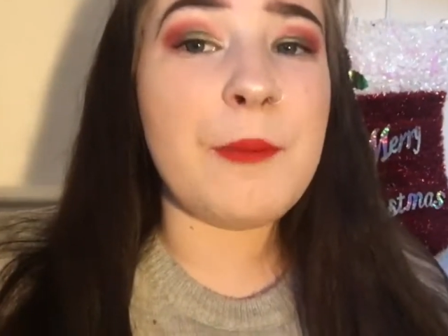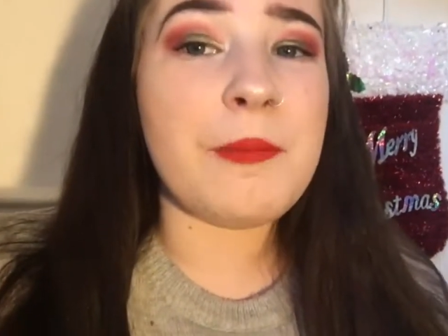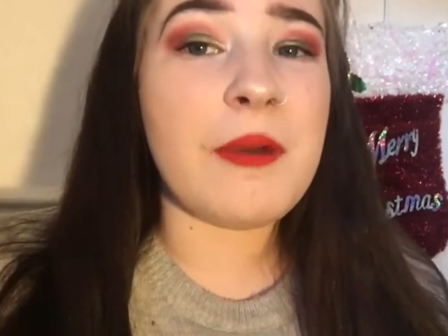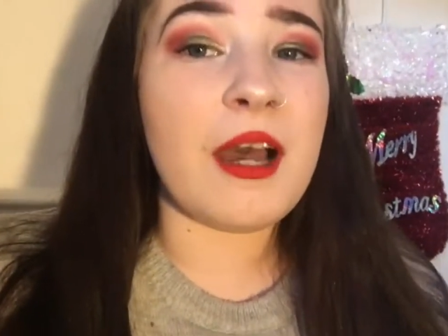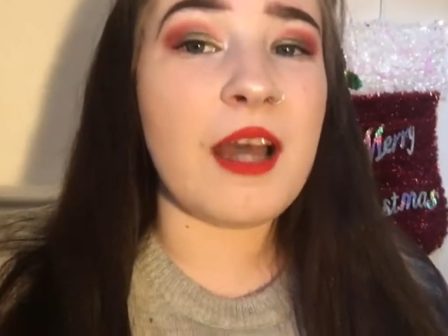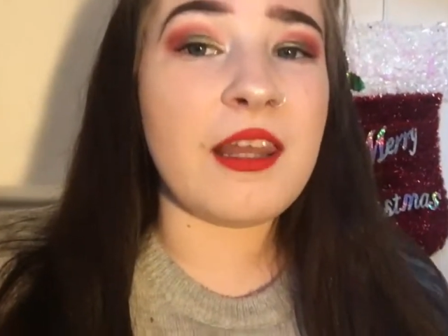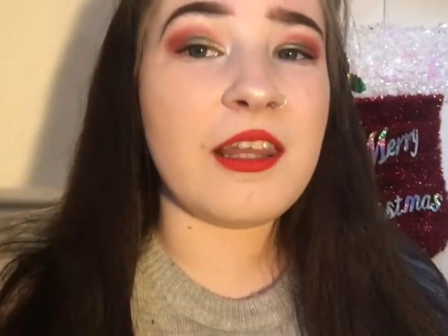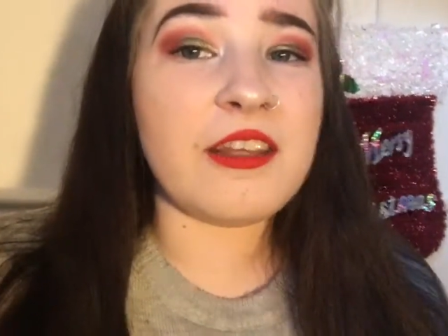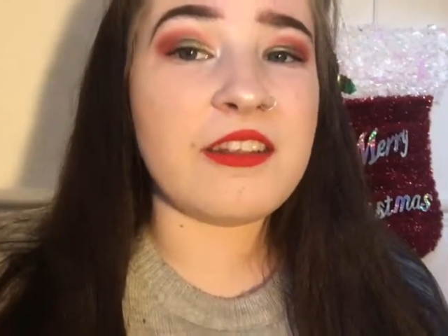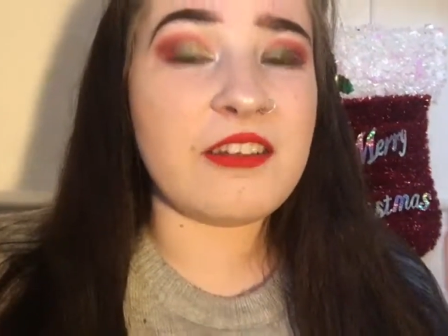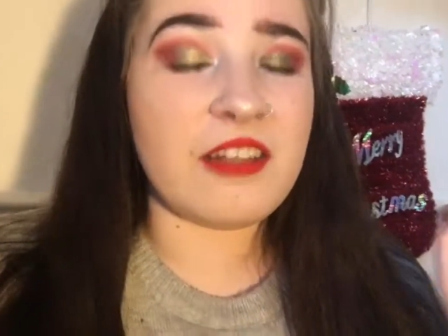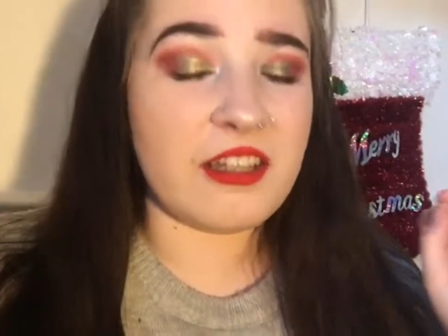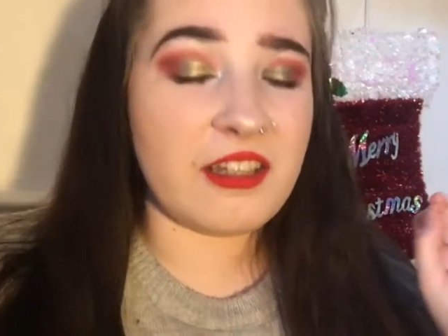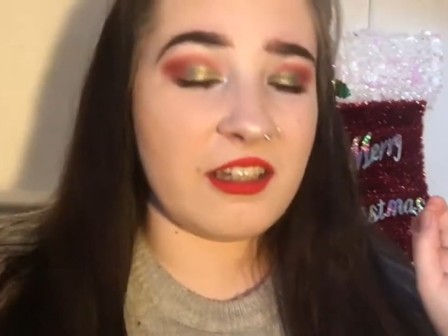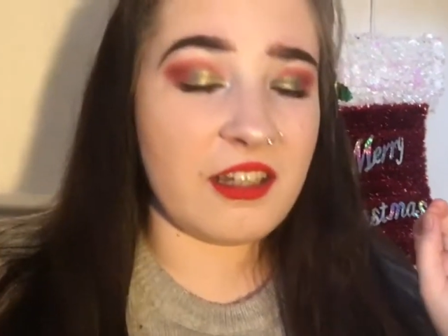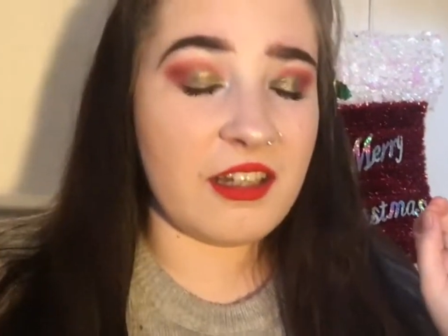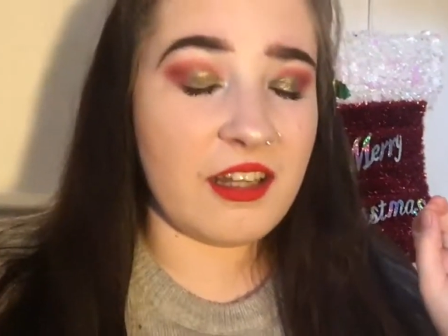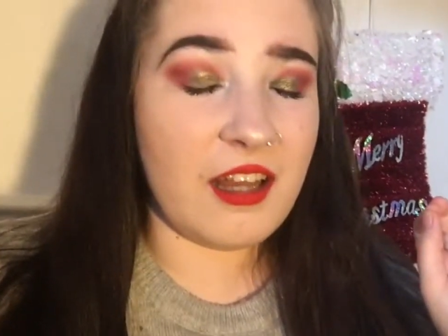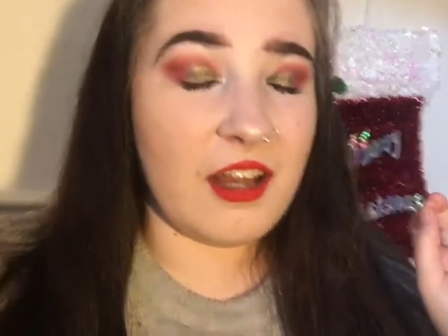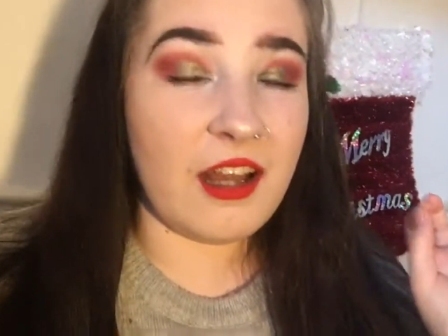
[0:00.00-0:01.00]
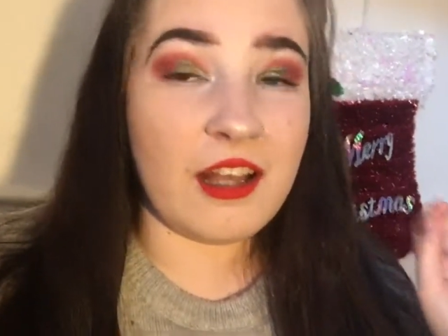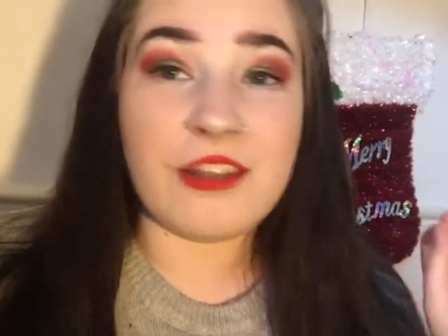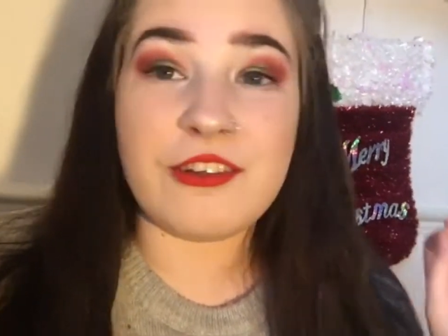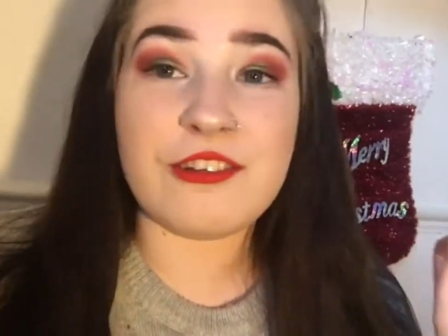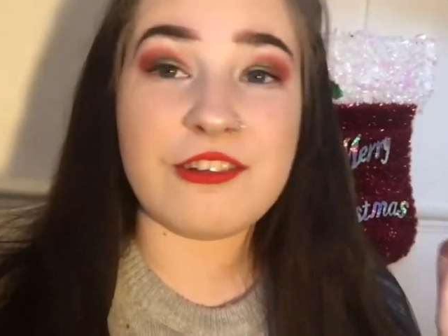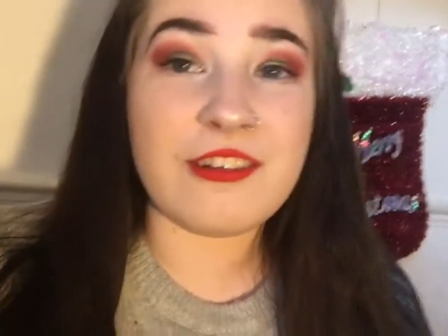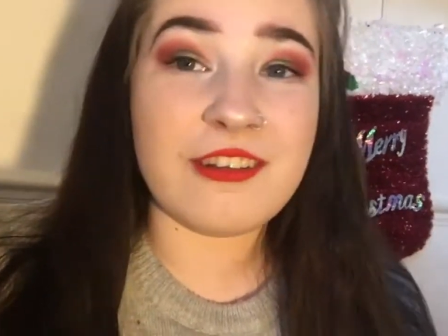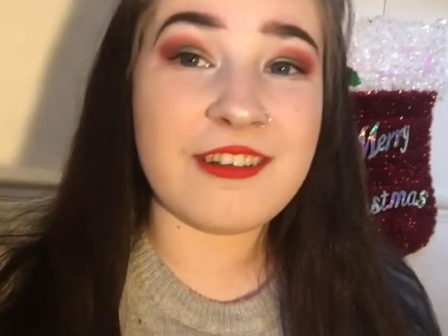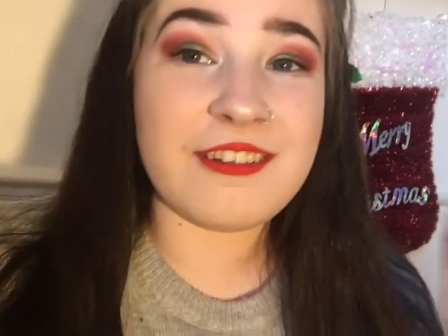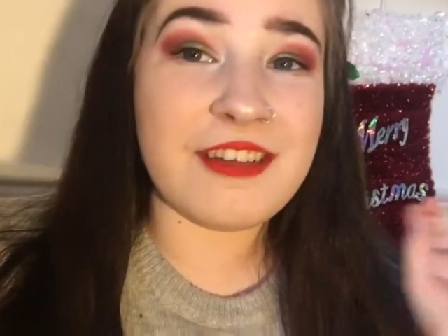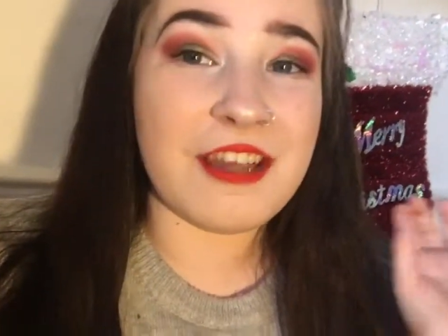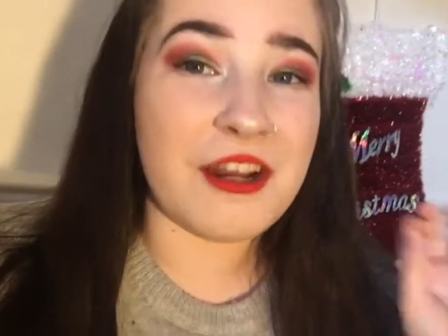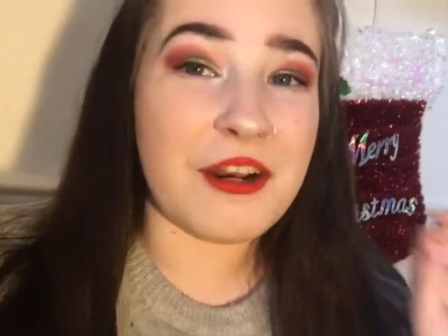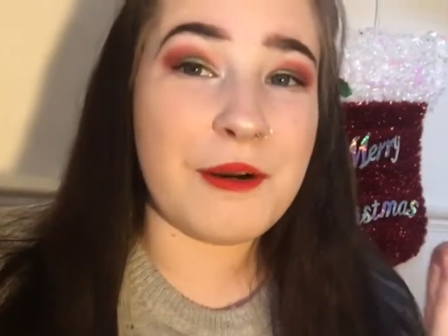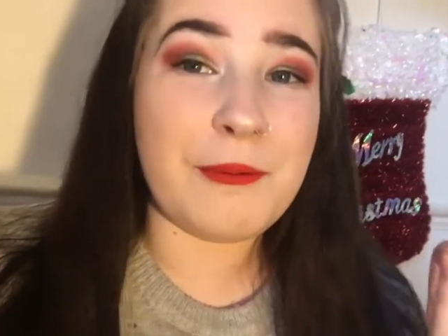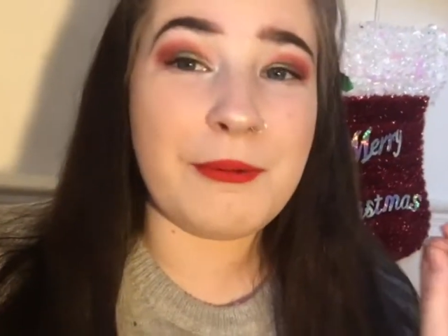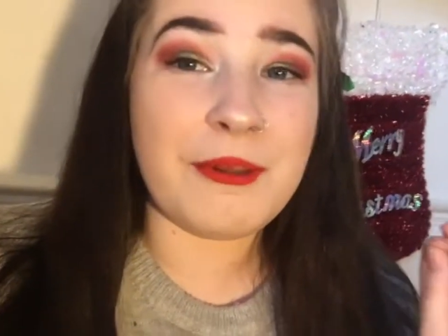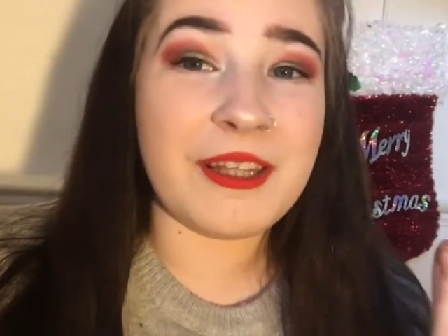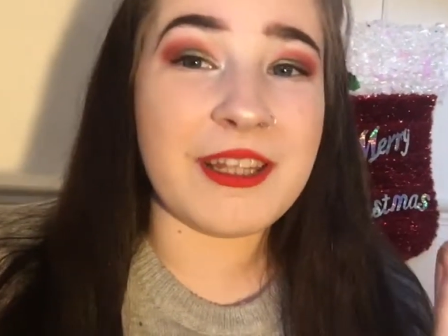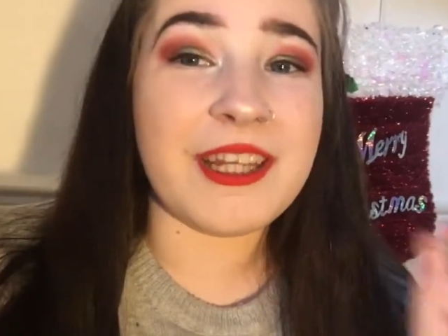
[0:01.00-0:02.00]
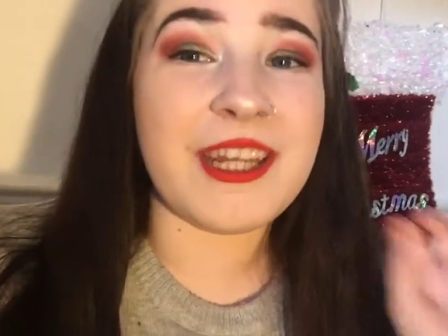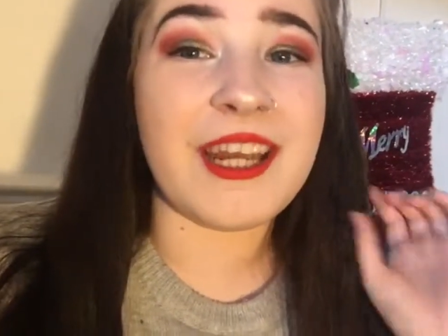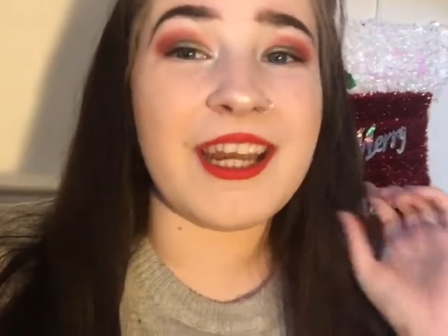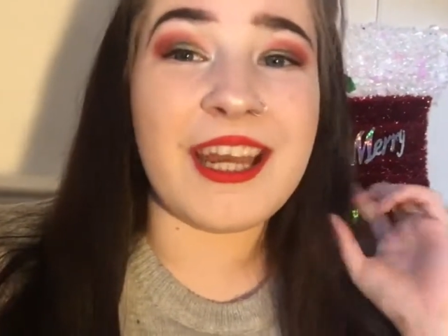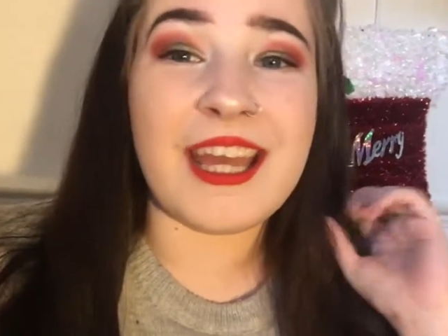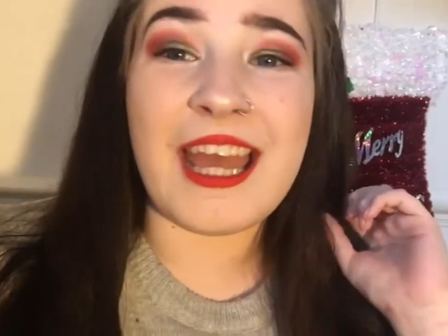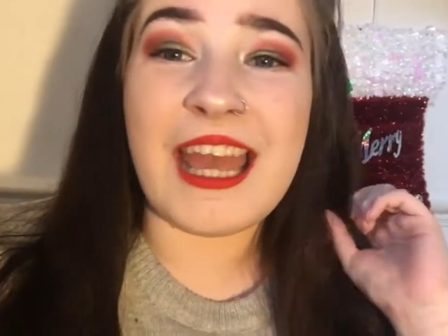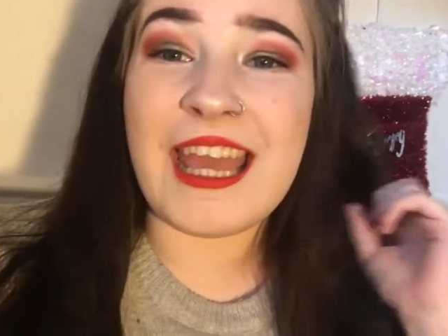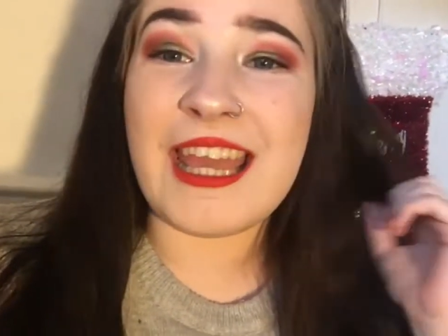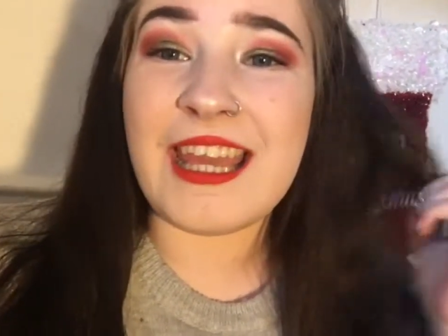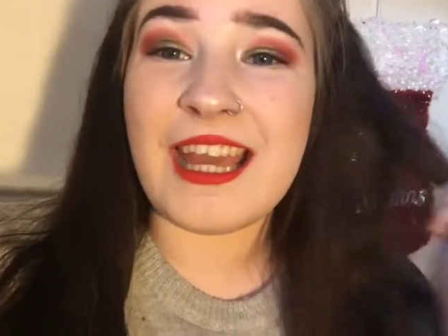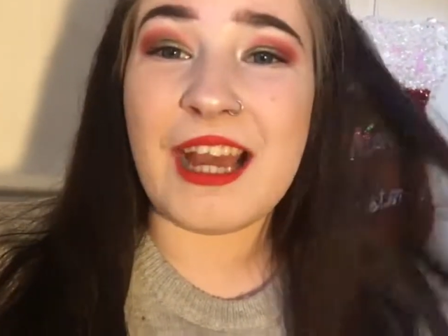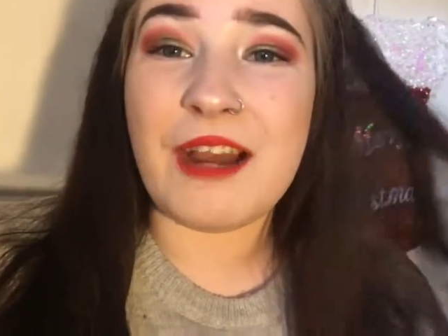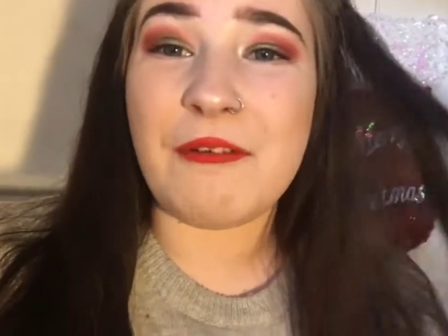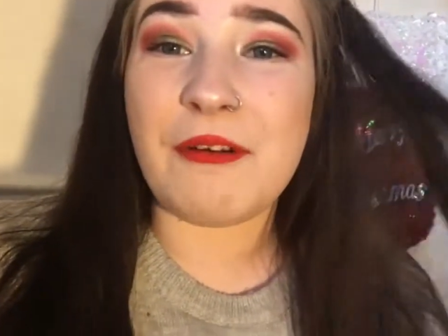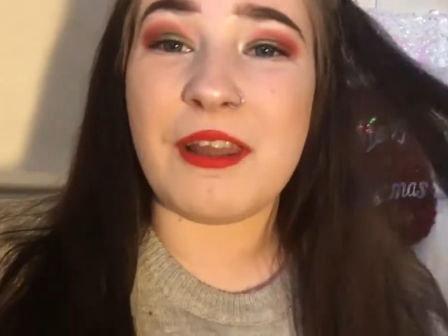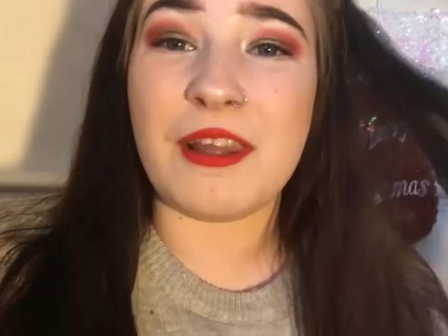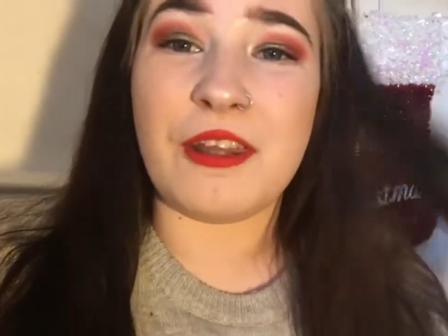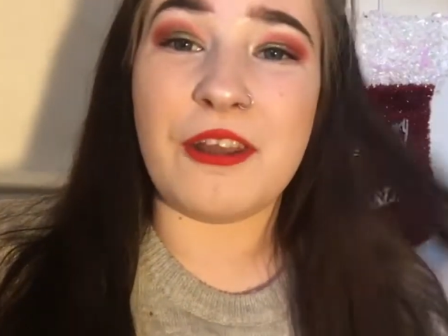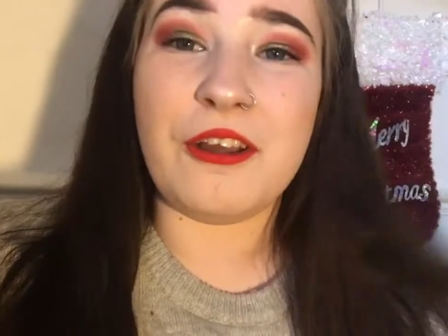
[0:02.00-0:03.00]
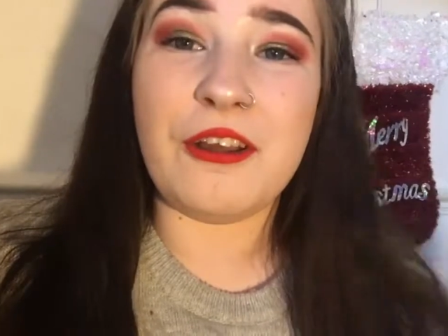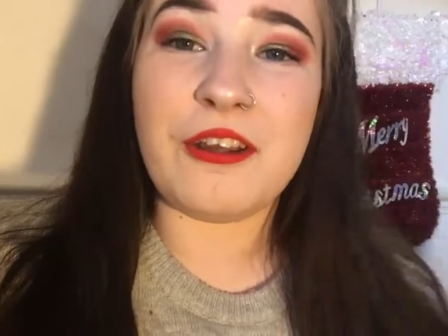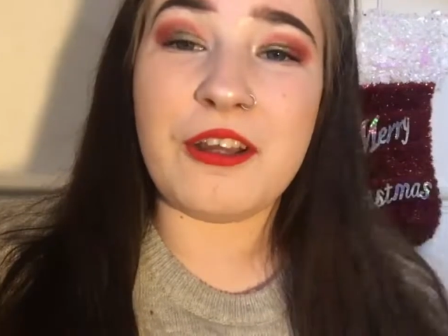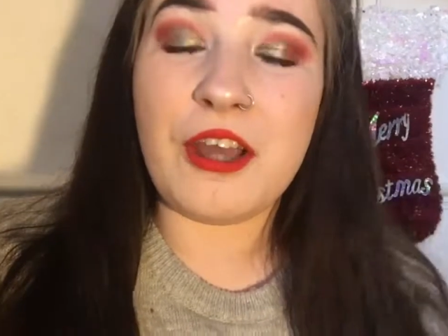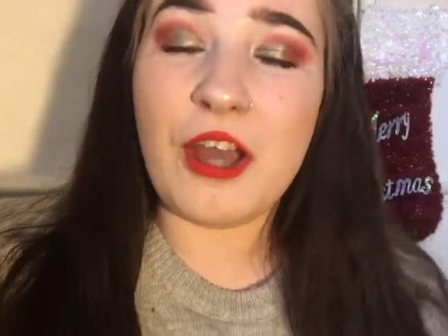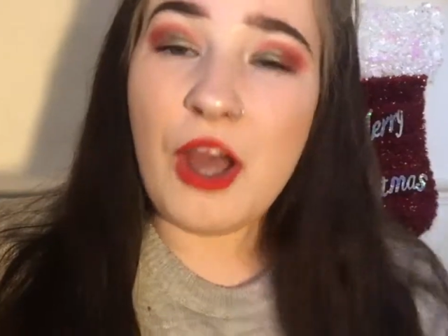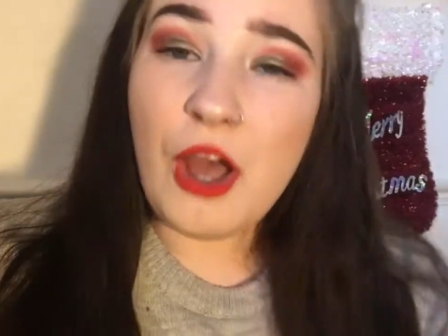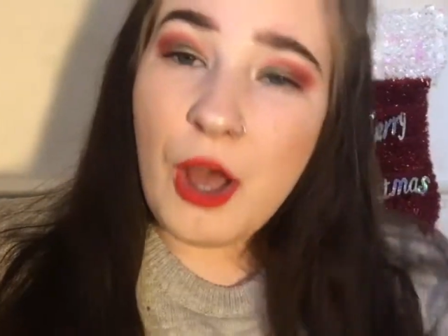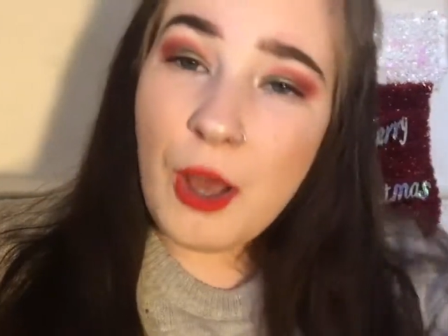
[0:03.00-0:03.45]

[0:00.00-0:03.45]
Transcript: But I looked like, I just look terrible in it. I hate how I look.